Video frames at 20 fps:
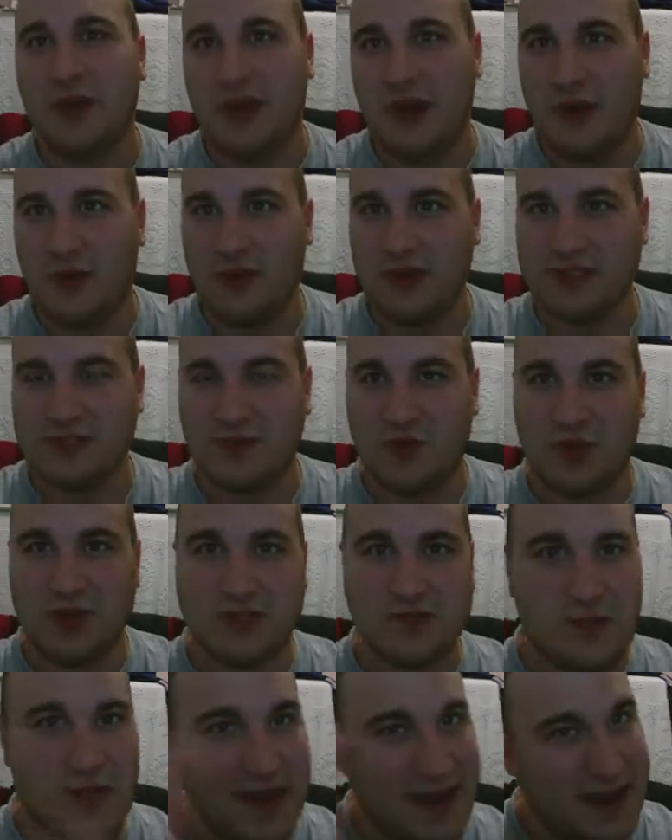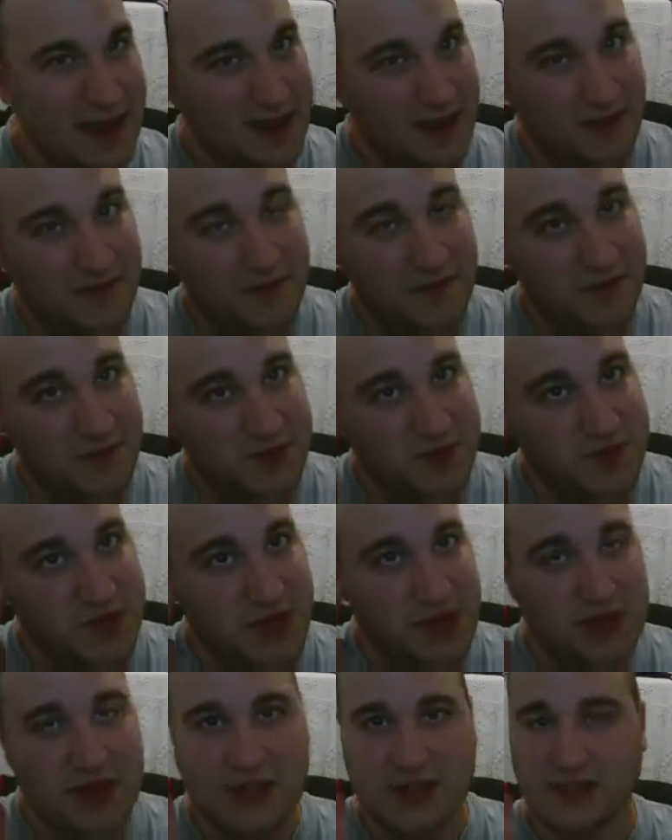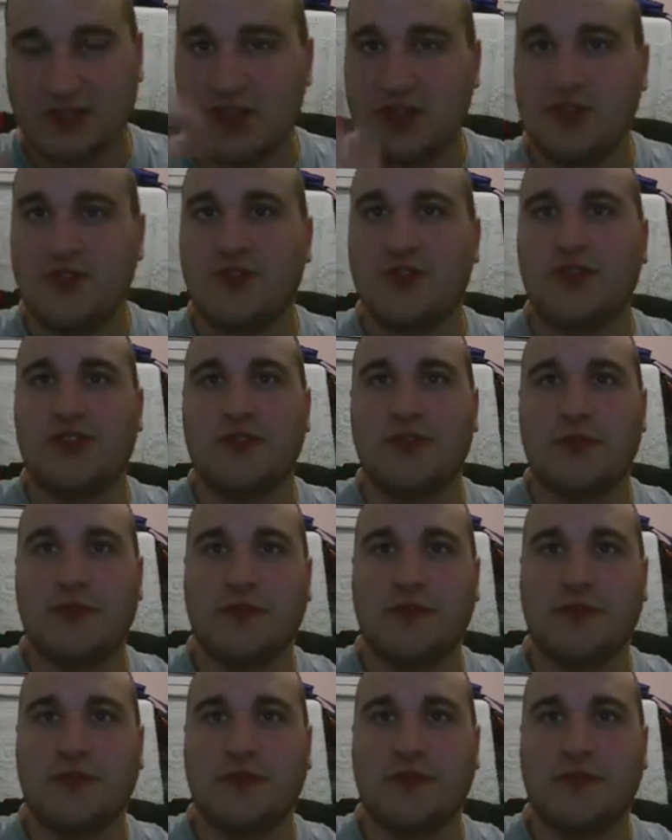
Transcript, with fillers: but now once once my ear feels better, I'll start doing the